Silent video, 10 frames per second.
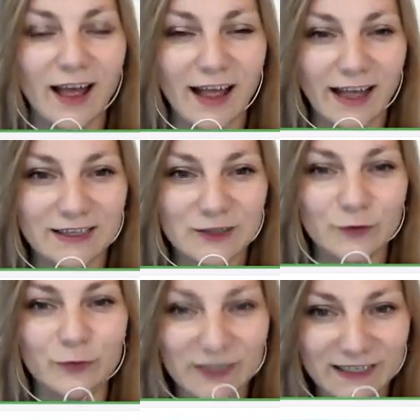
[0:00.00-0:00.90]
and
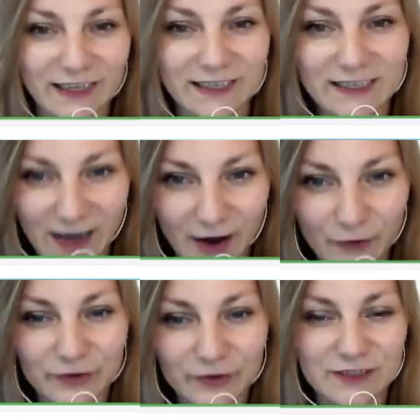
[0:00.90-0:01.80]
to present
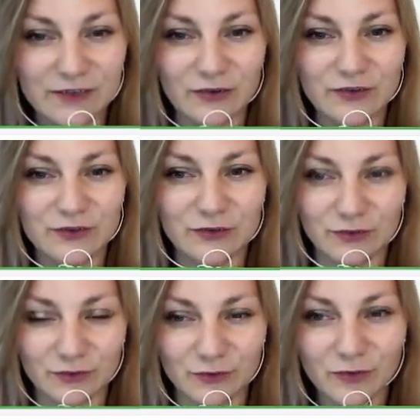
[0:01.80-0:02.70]
our resort to
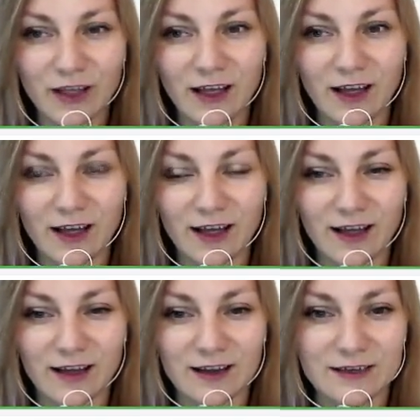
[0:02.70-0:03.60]
you.
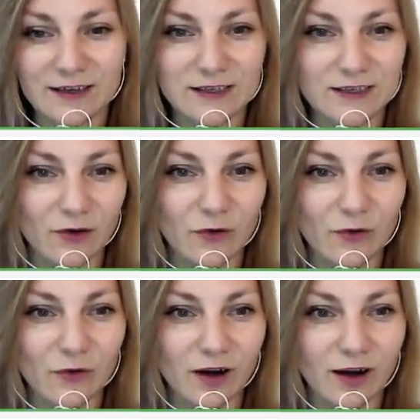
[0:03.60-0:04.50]

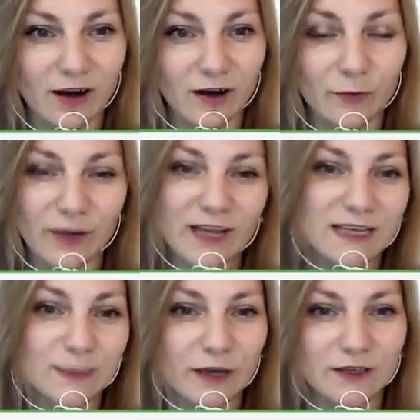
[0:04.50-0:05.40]
So we
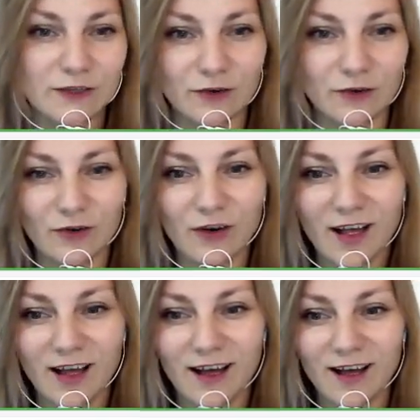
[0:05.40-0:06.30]
expect
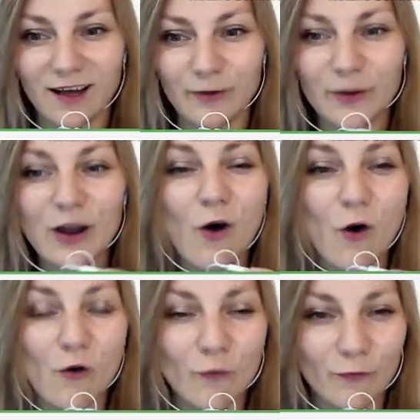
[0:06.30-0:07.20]
we
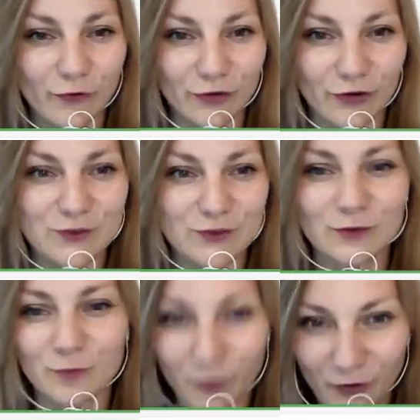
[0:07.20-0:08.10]
hope for your
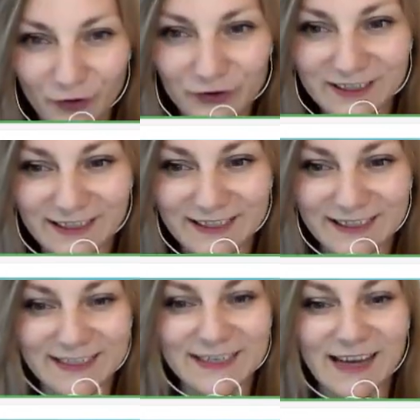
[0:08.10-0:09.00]
support in
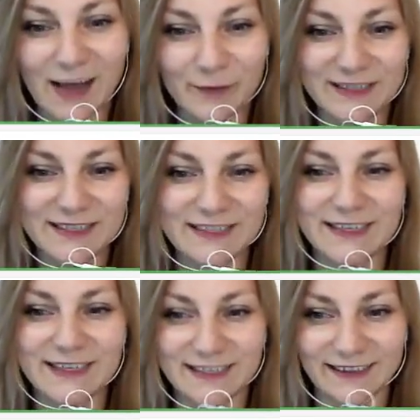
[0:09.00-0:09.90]
this coming
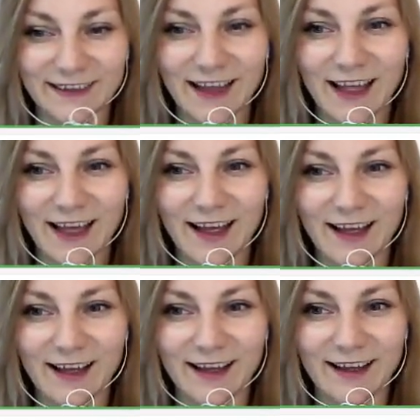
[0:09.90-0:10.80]
season.
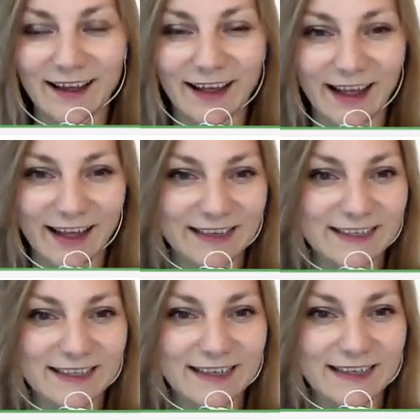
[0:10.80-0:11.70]

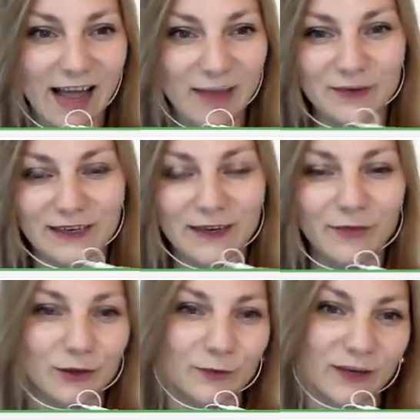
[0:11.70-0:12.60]
And I
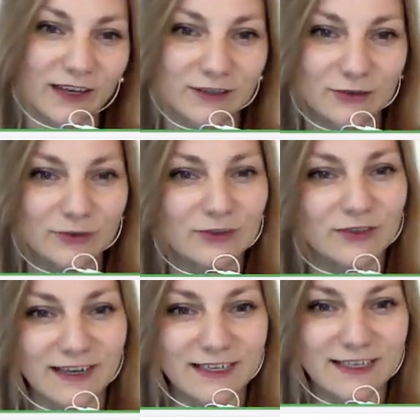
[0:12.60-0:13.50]
believe that we can do
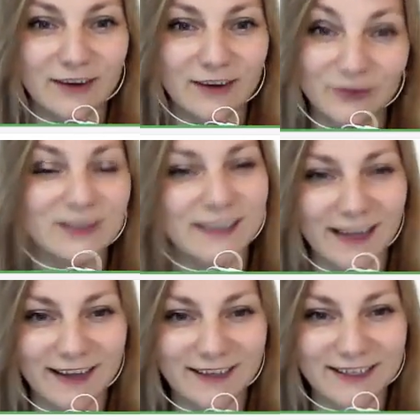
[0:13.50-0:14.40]
together good
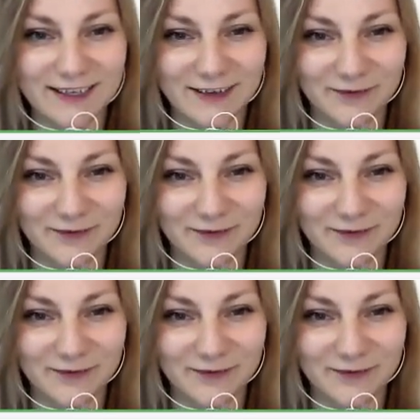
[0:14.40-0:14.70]
sales.